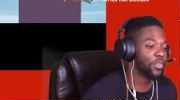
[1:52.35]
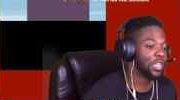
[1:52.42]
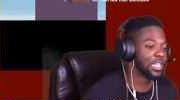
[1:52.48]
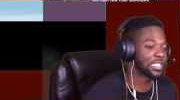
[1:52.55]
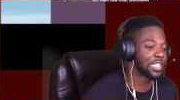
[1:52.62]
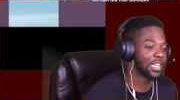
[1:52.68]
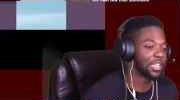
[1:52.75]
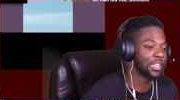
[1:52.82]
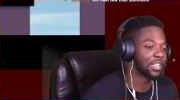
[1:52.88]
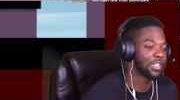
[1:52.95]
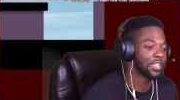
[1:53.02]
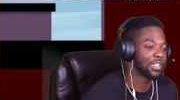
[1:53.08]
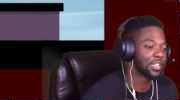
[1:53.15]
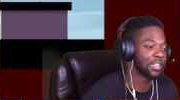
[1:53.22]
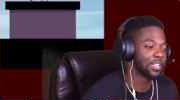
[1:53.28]
Listen,
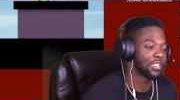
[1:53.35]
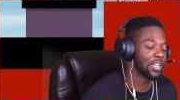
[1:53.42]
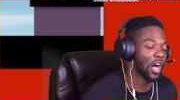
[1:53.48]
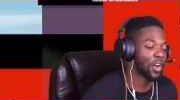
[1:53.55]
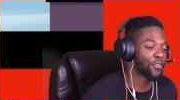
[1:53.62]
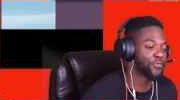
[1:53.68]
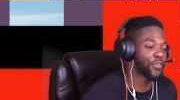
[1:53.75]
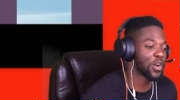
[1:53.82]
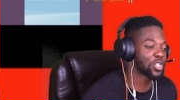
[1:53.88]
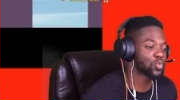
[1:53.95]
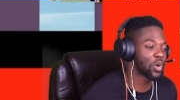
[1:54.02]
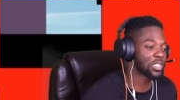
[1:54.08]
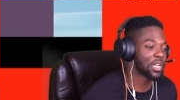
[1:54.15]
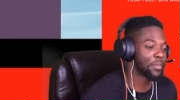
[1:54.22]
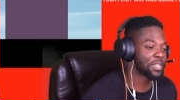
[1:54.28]
y'all the first
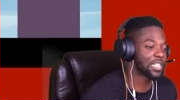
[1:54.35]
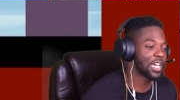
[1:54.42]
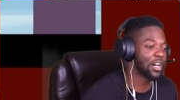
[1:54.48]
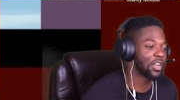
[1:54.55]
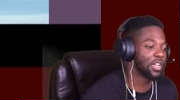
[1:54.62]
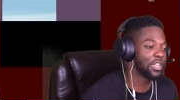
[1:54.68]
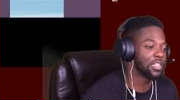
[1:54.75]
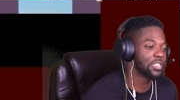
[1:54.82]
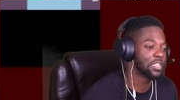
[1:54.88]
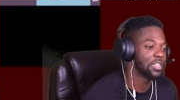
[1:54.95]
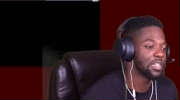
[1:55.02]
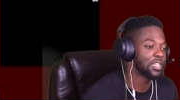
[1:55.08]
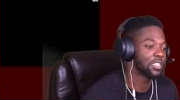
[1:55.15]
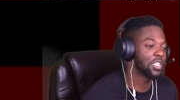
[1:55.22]
ones I'ma tell this.